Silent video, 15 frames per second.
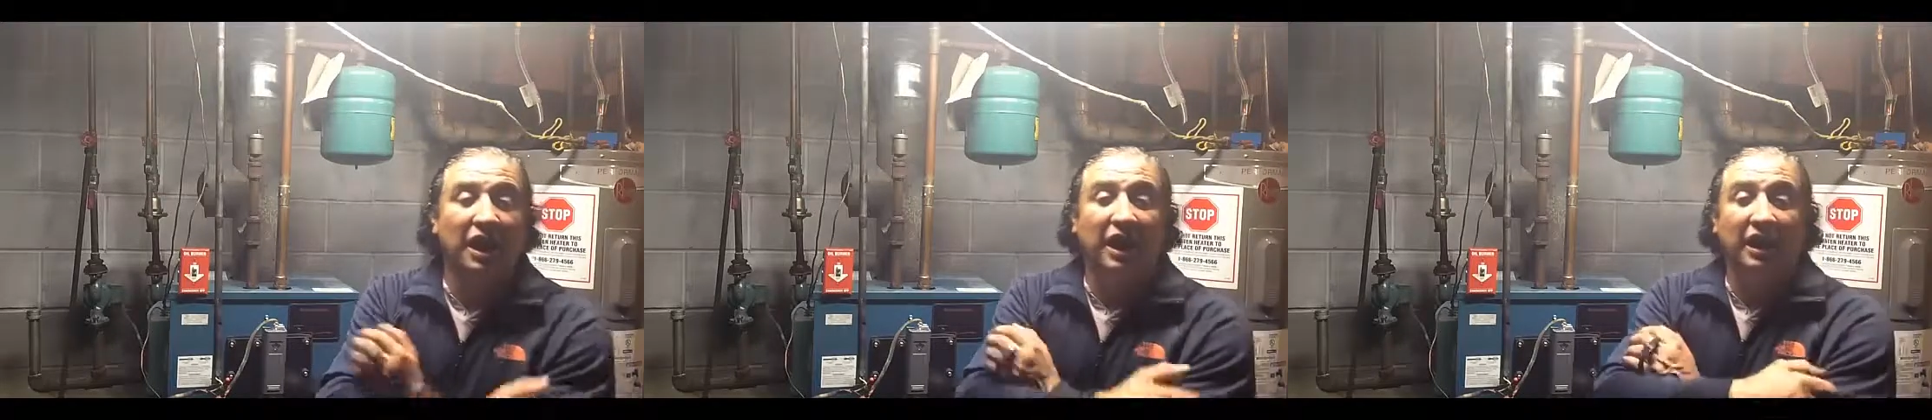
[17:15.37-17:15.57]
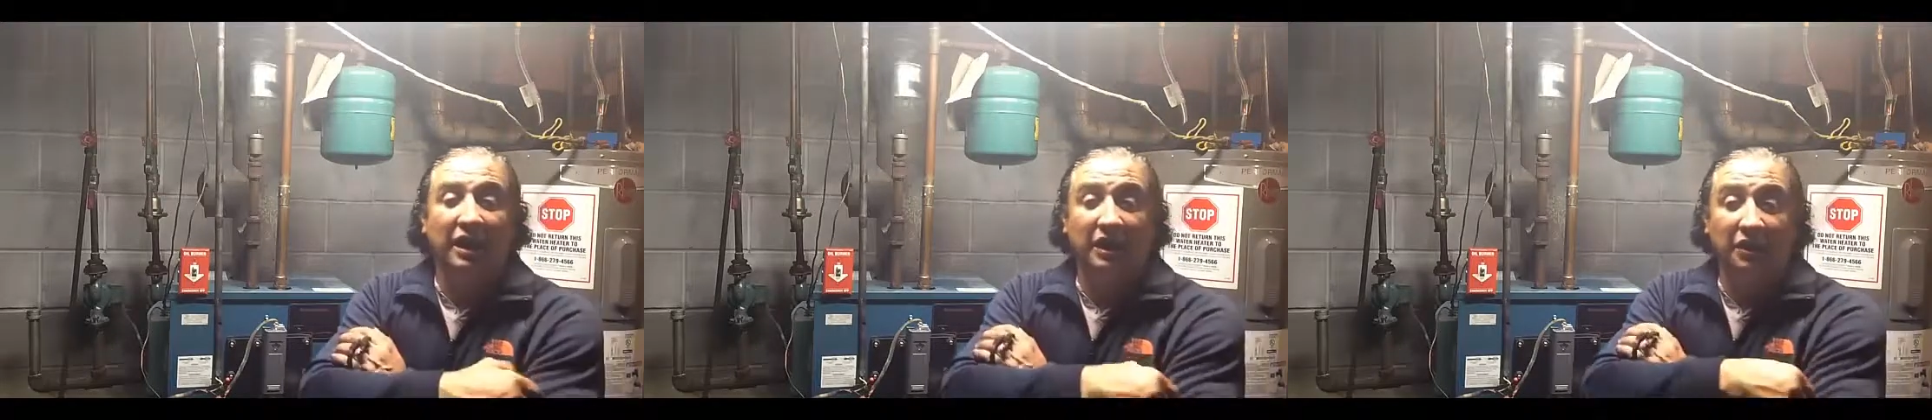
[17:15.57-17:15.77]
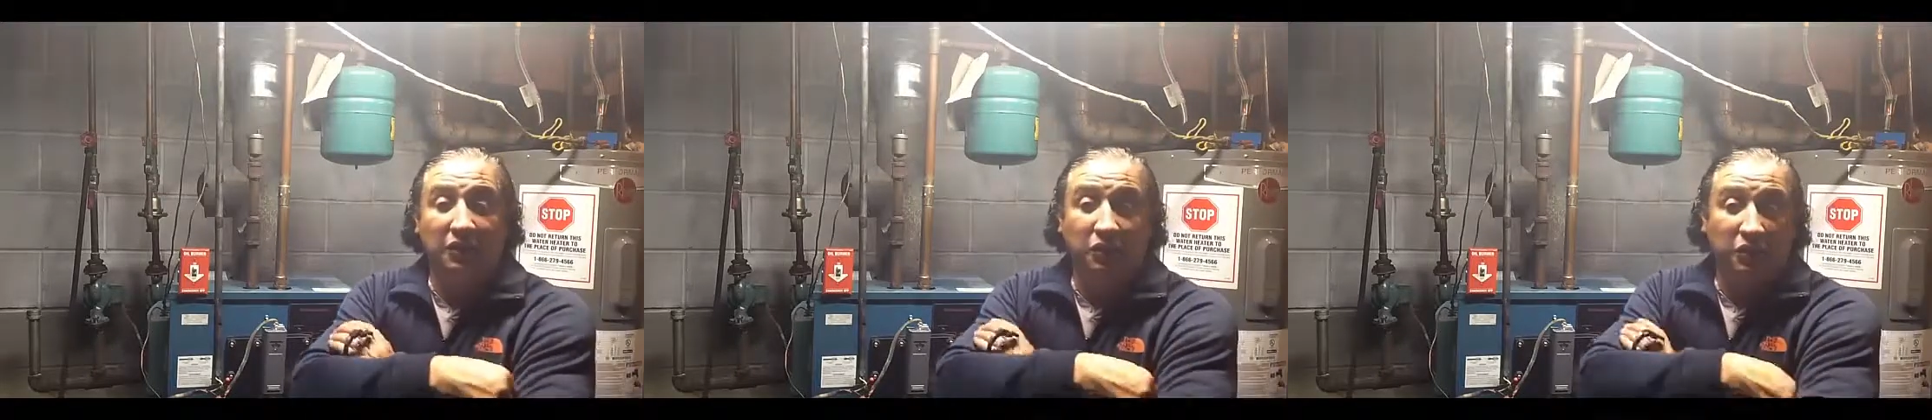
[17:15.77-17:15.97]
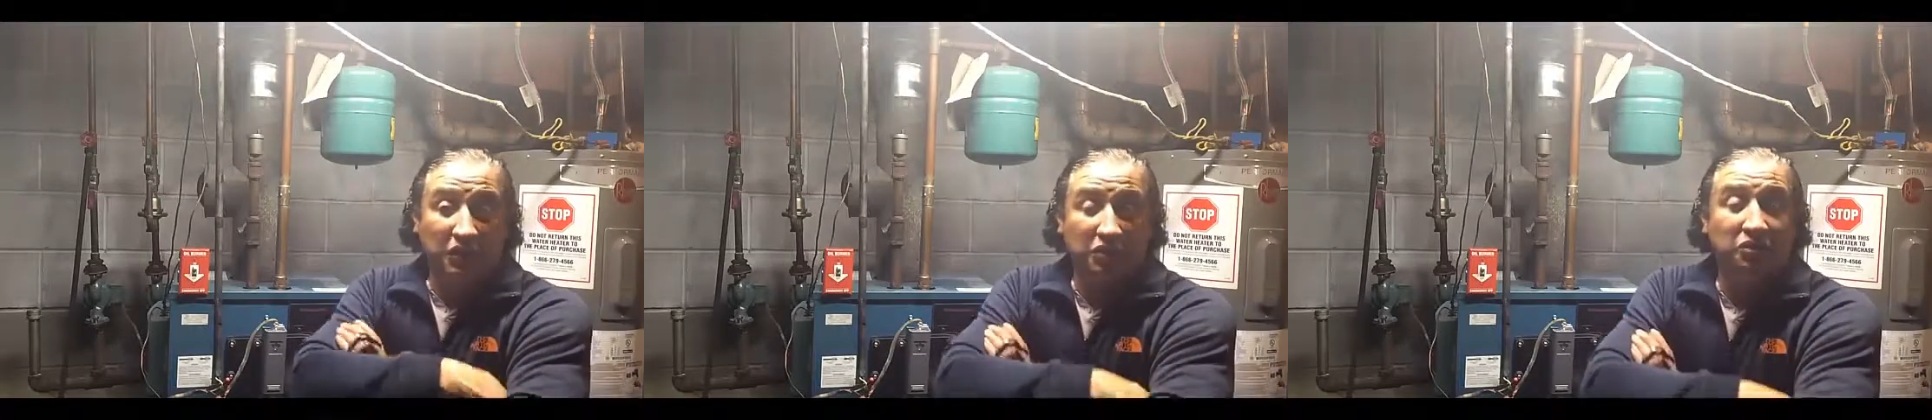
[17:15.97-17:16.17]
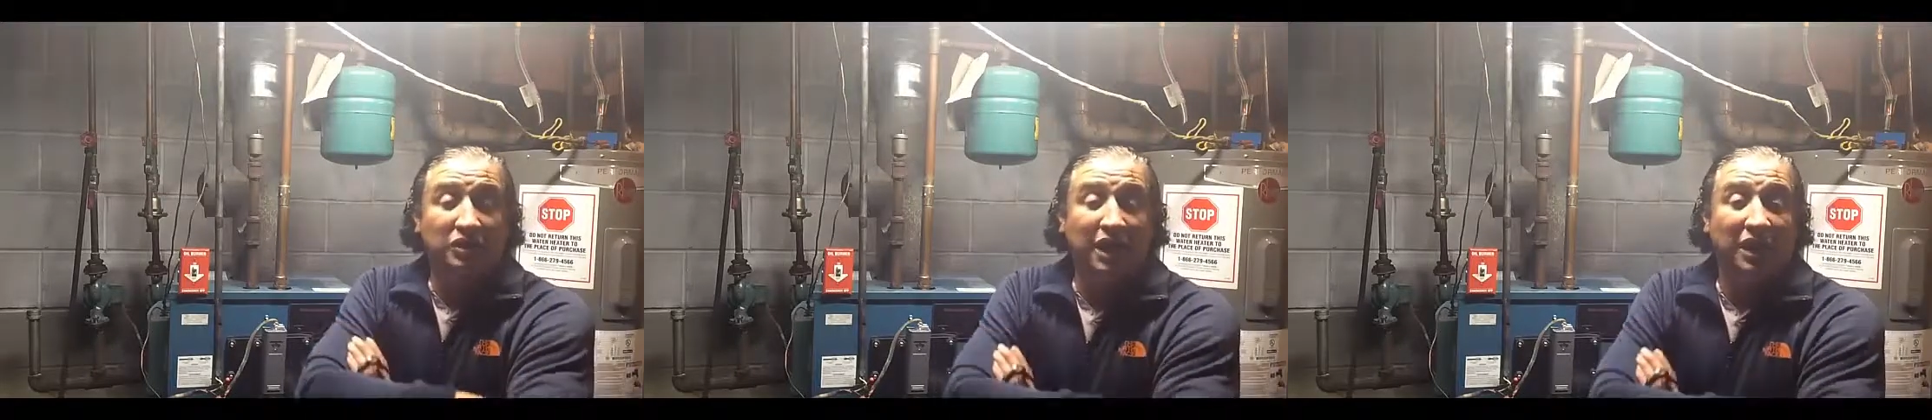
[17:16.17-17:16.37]
And
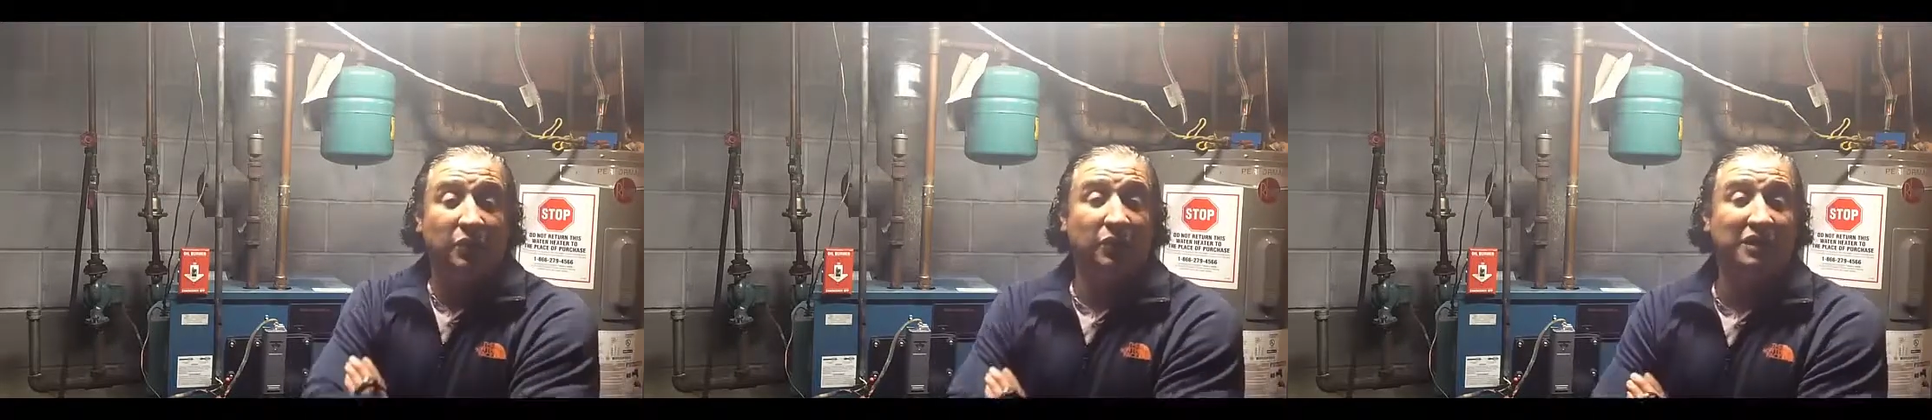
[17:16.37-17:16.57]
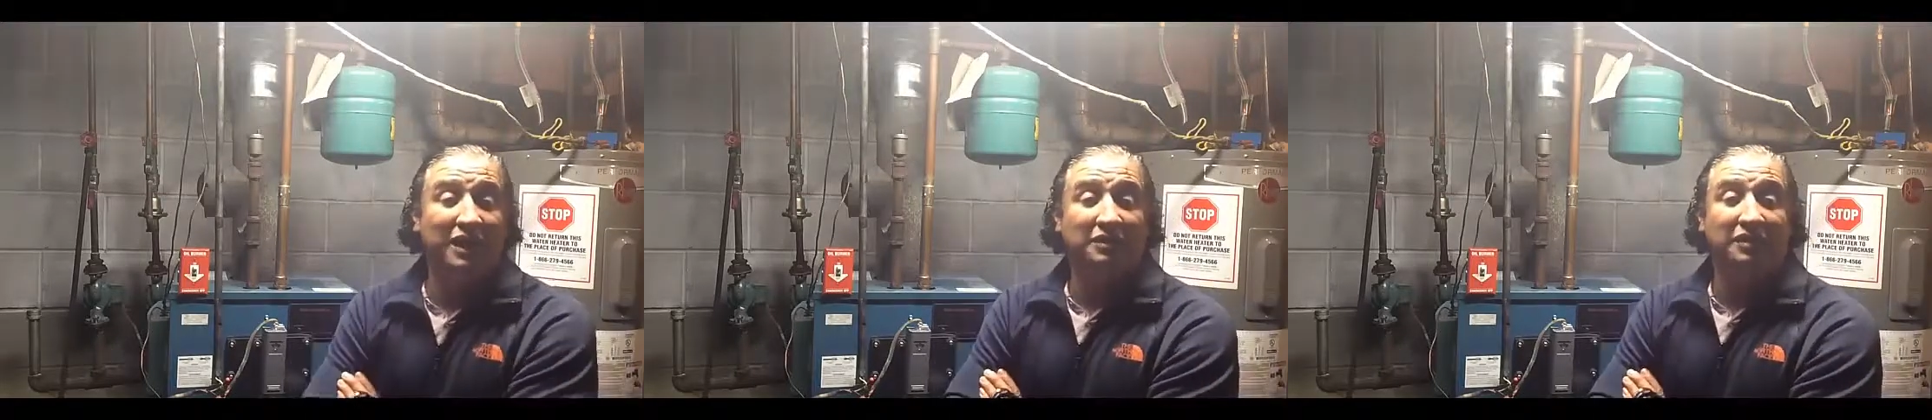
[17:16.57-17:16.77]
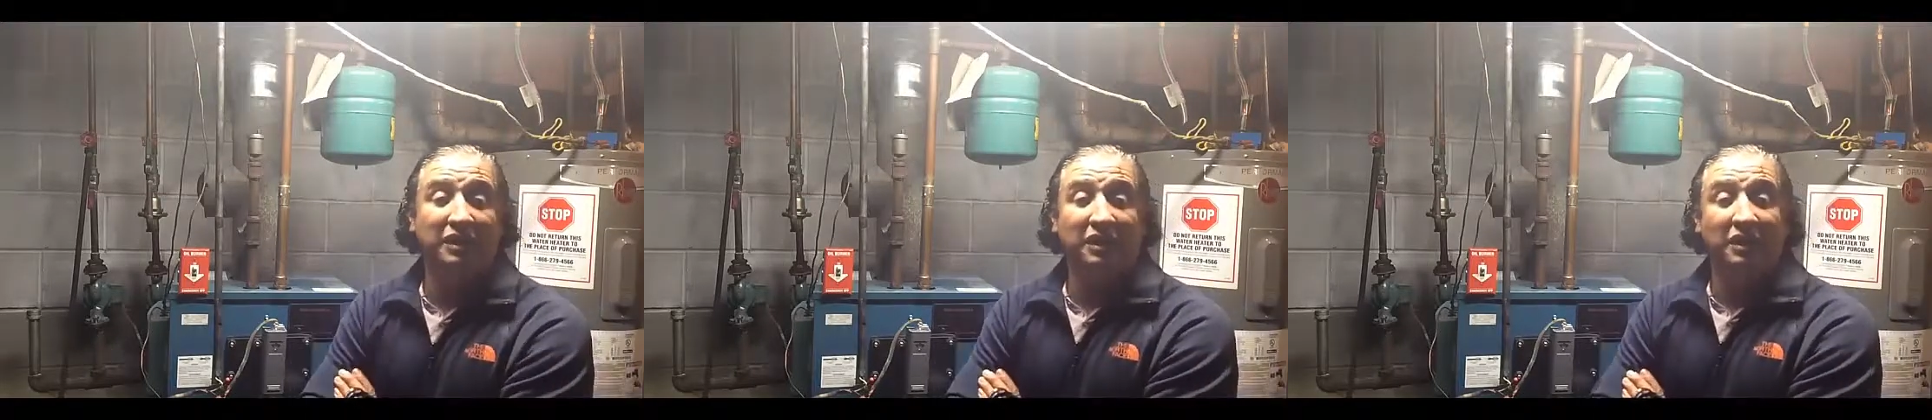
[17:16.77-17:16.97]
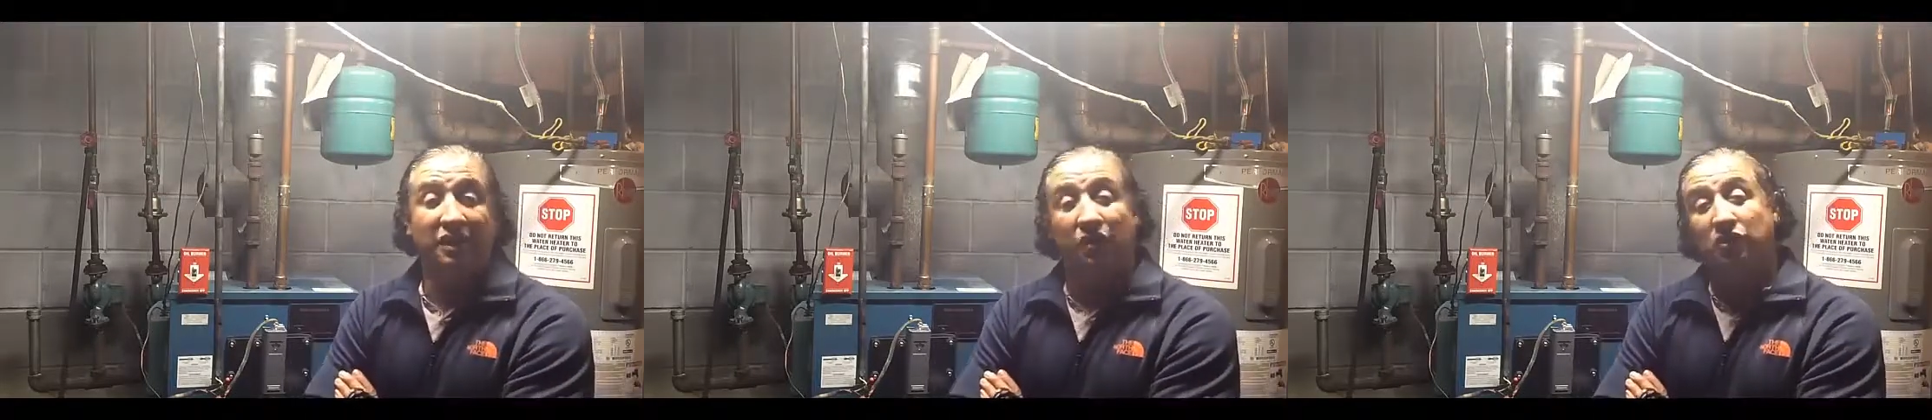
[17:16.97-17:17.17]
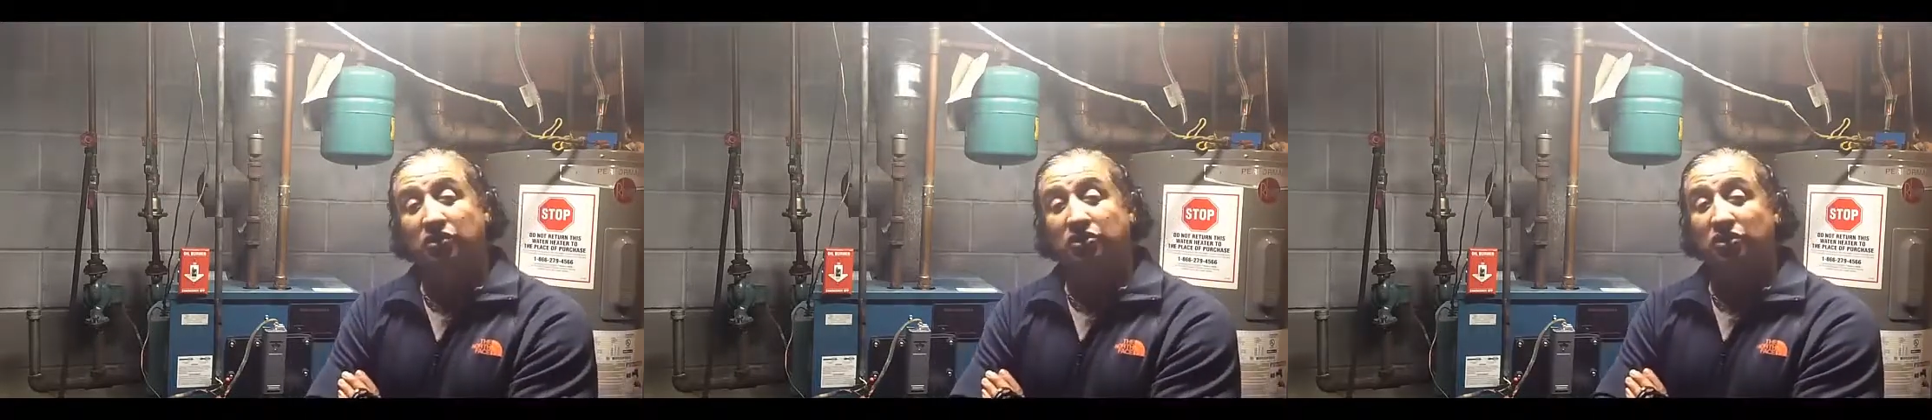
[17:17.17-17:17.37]
we do that without
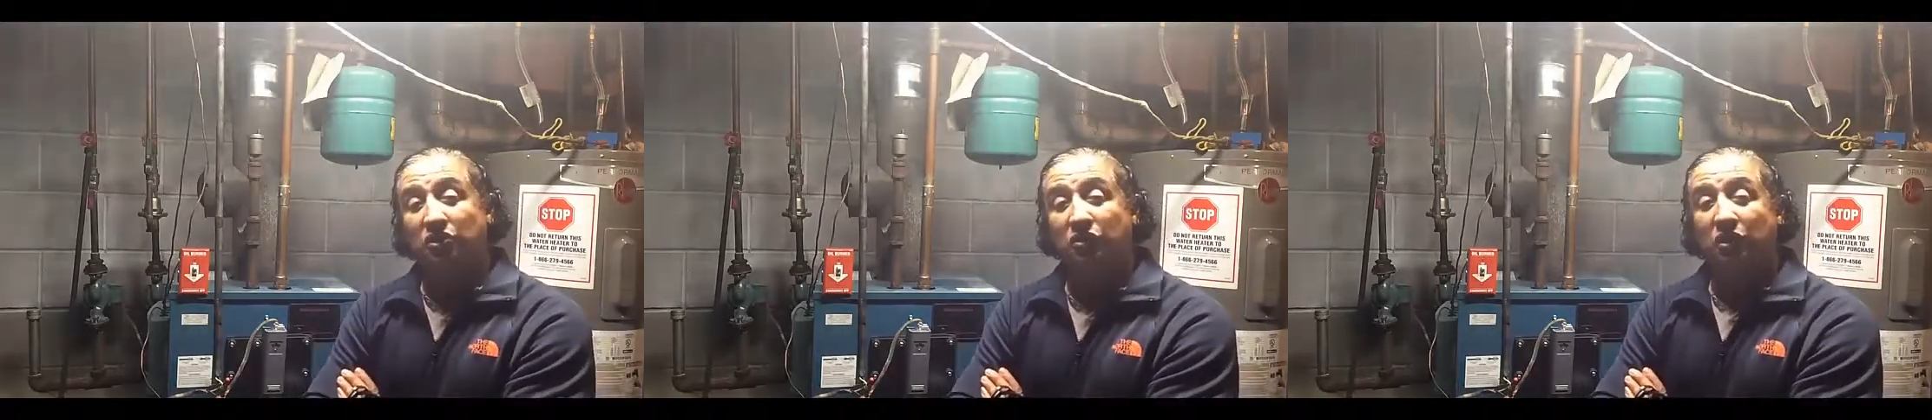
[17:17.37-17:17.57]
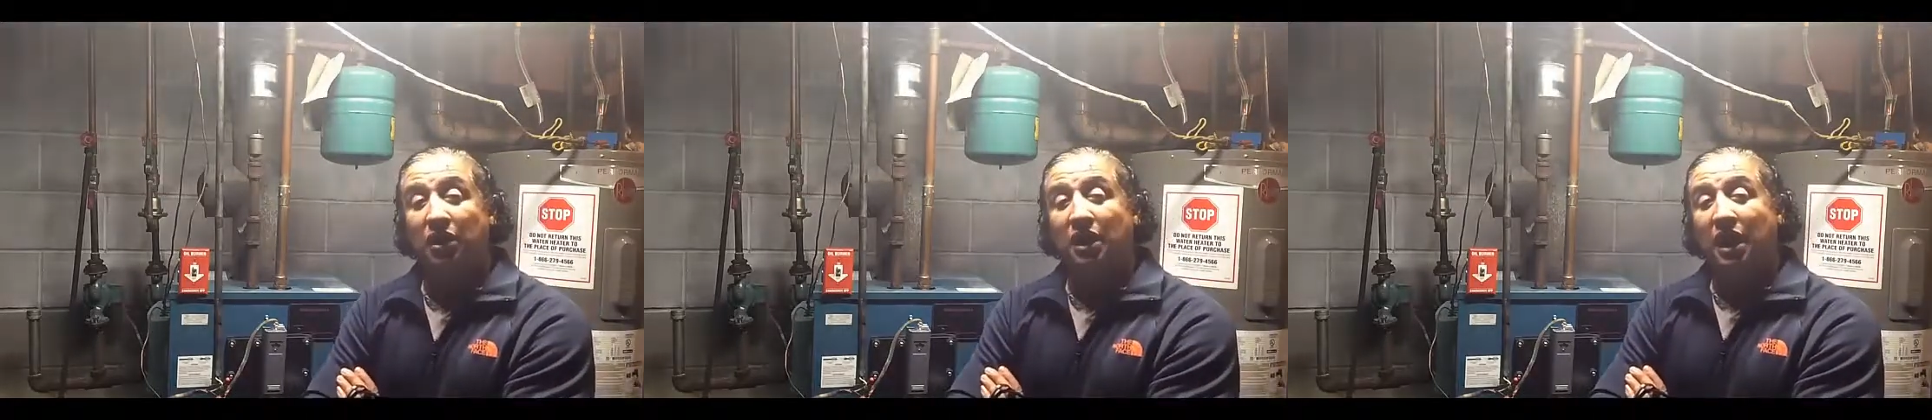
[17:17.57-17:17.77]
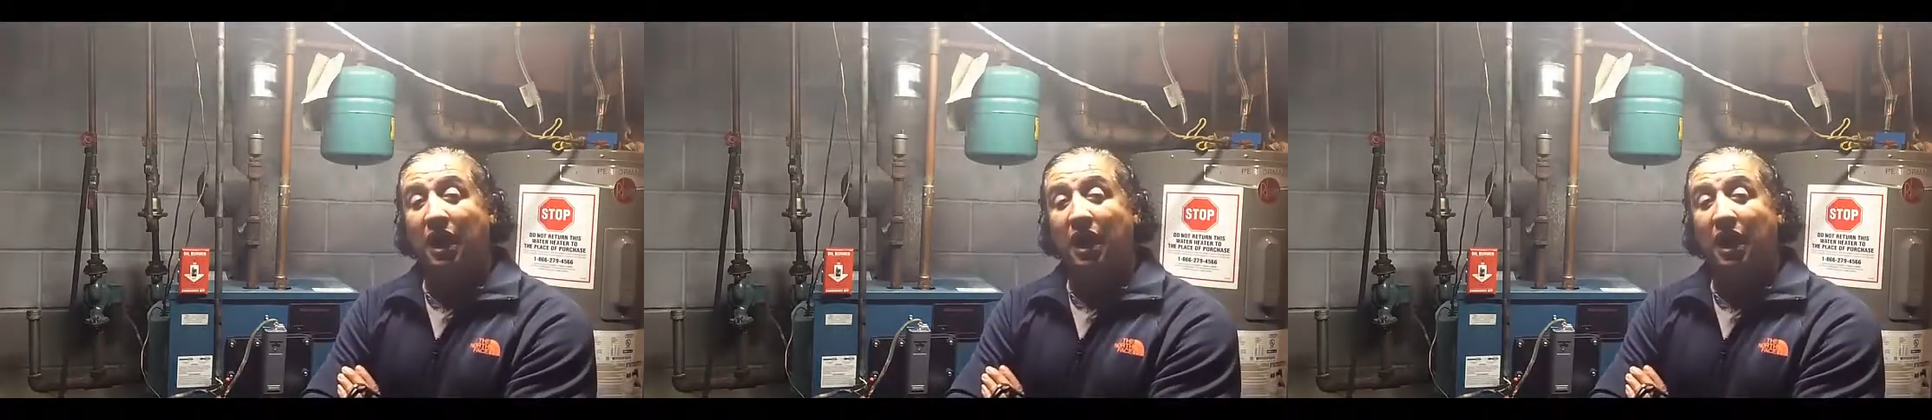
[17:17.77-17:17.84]
thinking also.